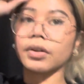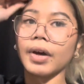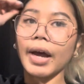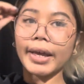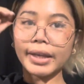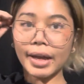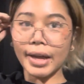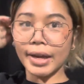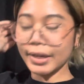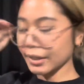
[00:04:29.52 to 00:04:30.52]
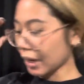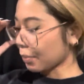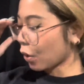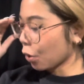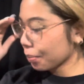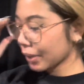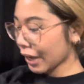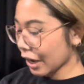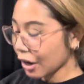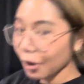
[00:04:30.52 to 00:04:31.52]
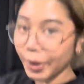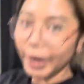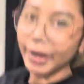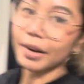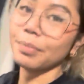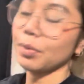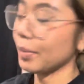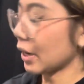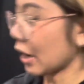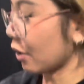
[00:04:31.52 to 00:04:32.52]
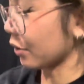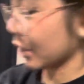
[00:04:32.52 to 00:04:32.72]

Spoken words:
So, hi guys. I'm home now. And bumili ako